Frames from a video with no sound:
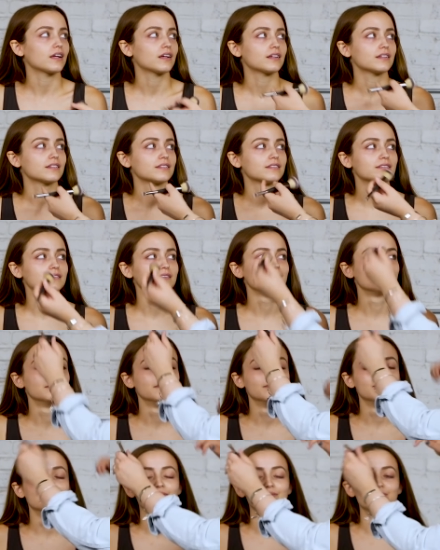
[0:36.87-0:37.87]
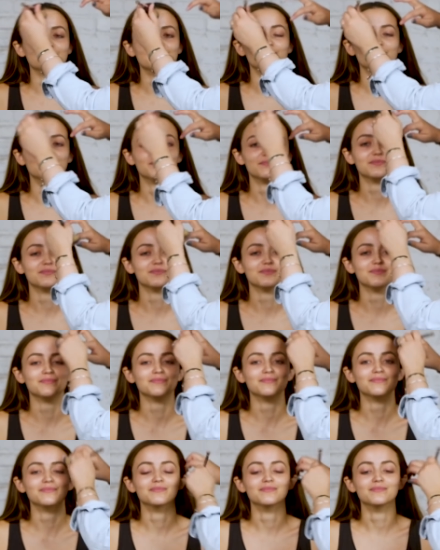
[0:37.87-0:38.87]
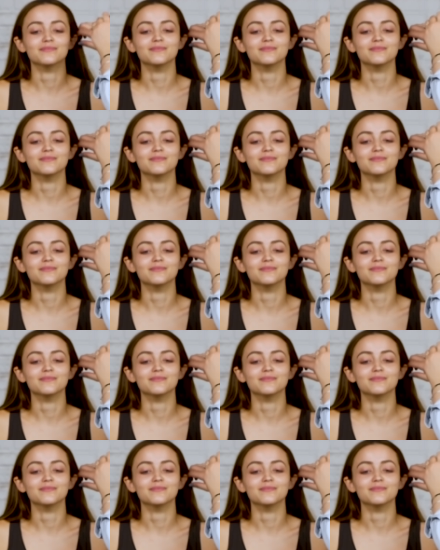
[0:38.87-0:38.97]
It's not, it doesn't make your hair grow back hard.